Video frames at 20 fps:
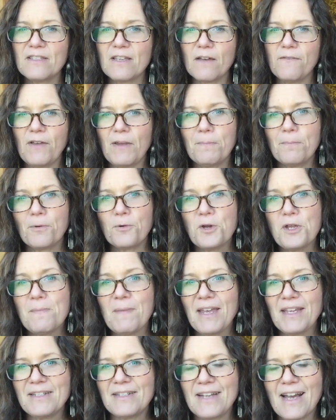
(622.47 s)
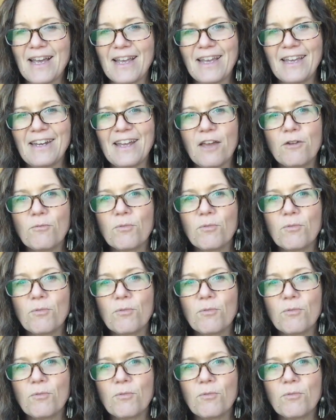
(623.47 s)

of a pre-made diet and